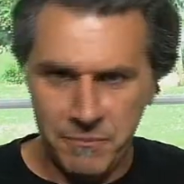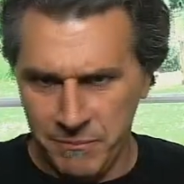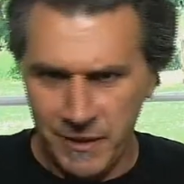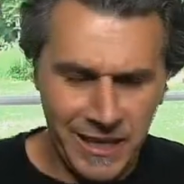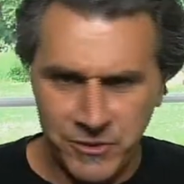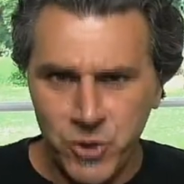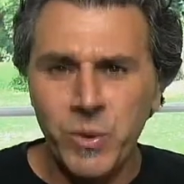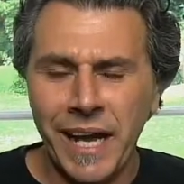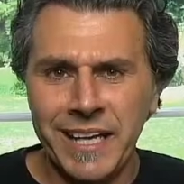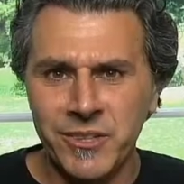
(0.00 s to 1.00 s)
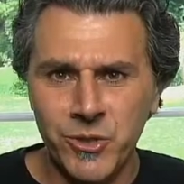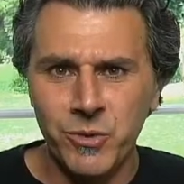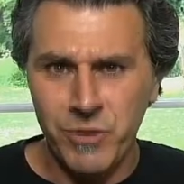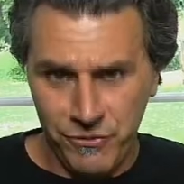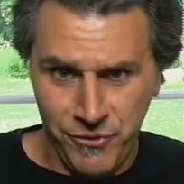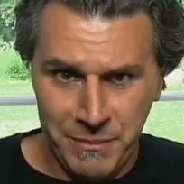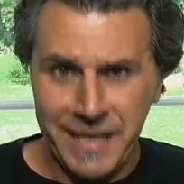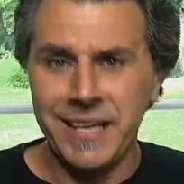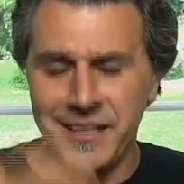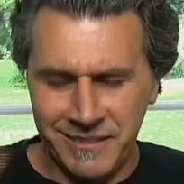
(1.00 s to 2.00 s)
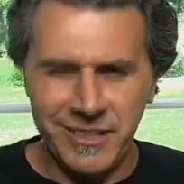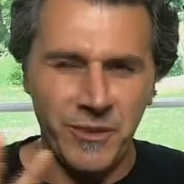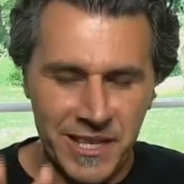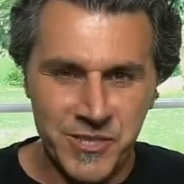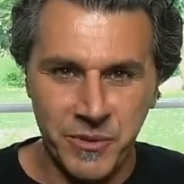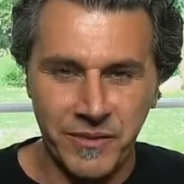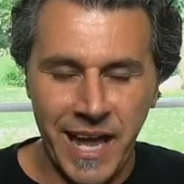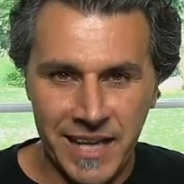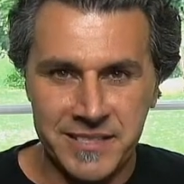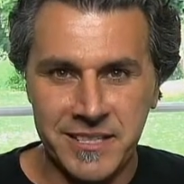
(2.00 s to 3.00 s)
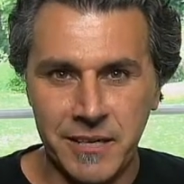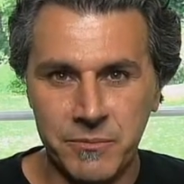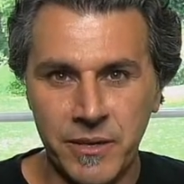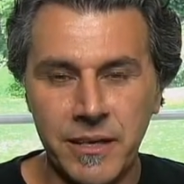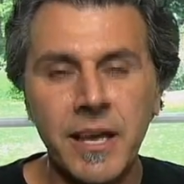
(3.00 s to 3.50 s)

Do what I can do for me, and that sort of concept, right?